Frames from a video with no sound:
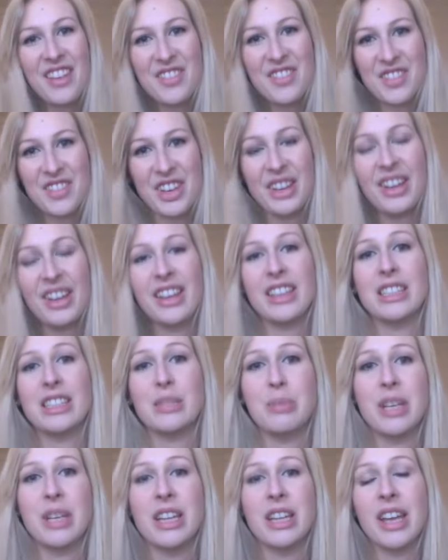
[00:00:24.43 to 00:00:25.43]
feel like it's
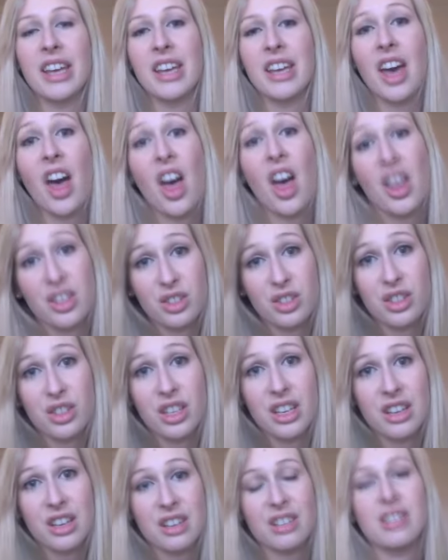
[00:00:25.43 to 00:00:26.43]
been like 100
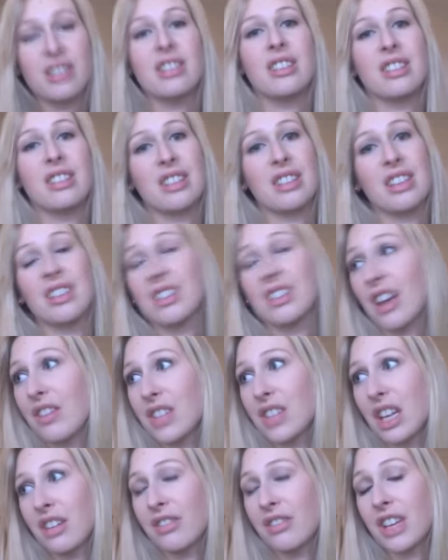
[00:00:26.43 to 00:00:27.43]
years since I've
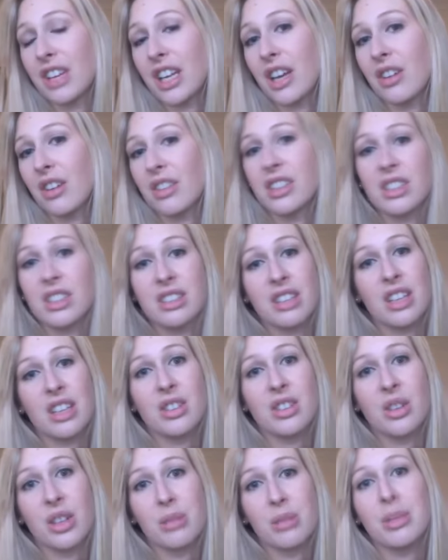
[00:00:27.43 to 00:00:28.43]
done a video. It's
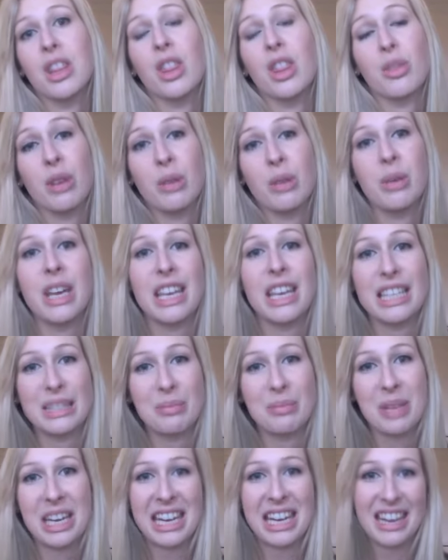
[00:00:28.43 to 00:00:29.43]
only been 3 weeks,
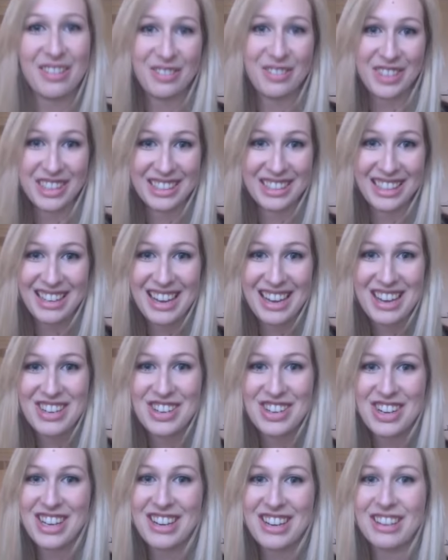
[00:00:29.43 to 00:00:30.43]
but it feels like
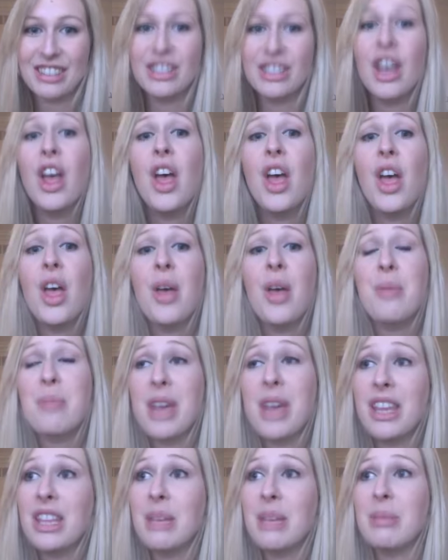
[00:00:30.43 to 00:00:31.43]
100 years,
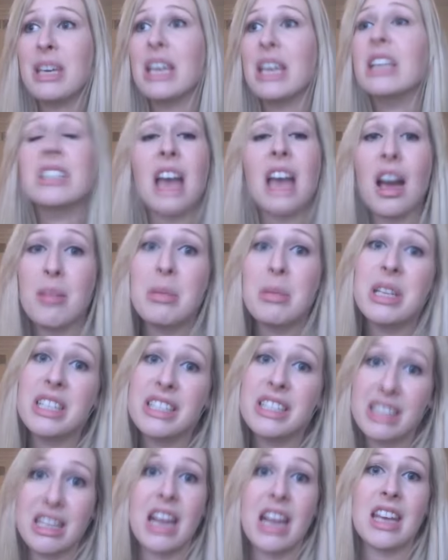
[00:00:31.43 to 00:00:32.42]
mainly because I've been
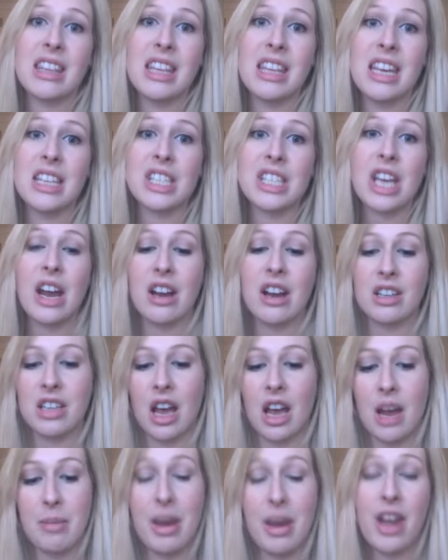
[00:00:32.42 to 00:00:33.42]
sick the entire
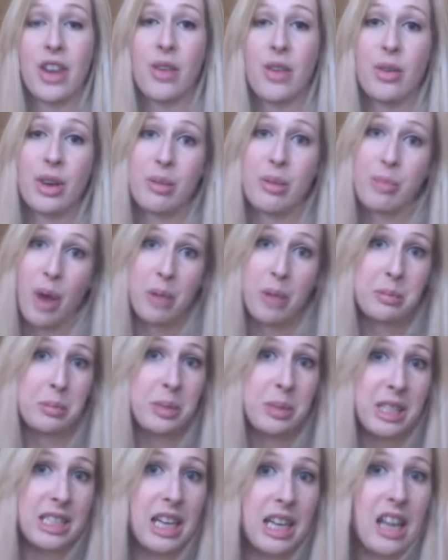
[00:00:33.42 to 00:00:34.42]
time, and you can
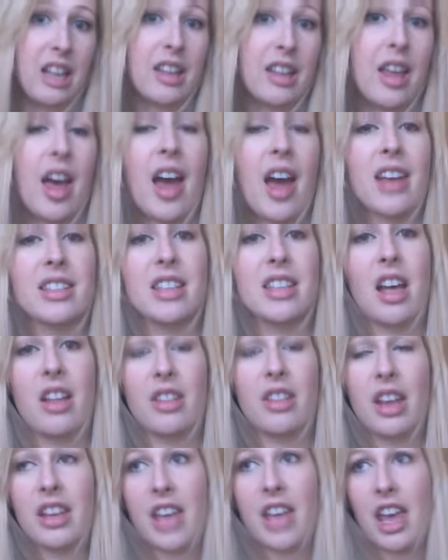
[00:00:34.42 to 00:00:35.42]
probably tell that I sound
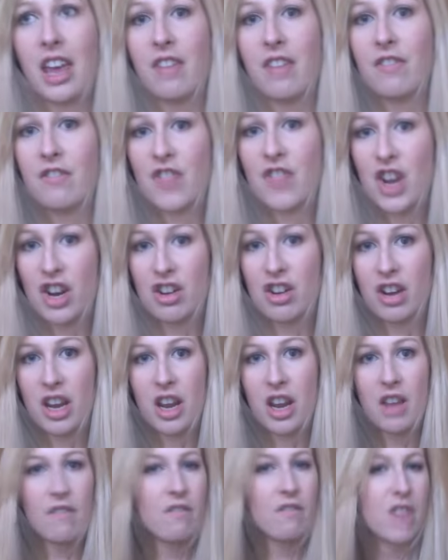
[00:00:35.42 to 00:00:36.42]
like a
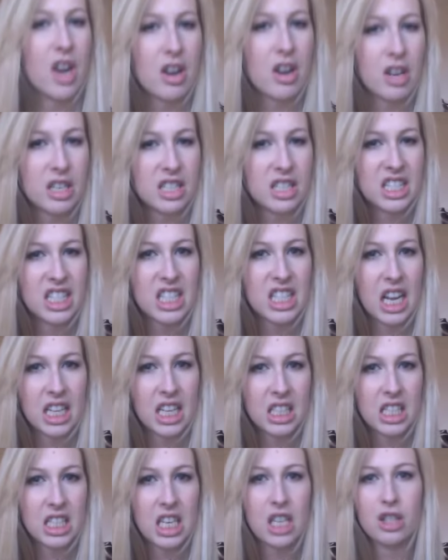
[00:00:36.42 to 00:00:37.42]
very, very
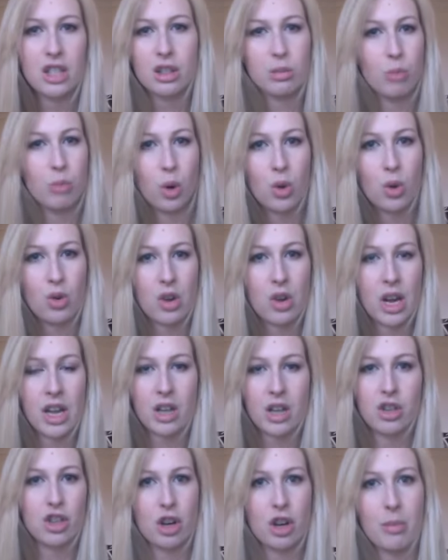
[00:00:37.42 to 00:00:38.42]
sexy,
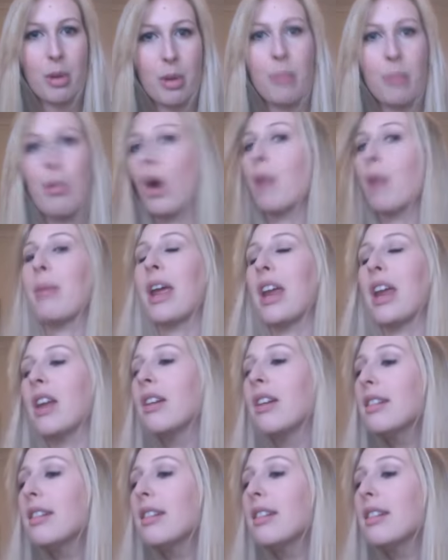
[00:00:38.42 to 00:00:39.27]
smoldering German barmaid.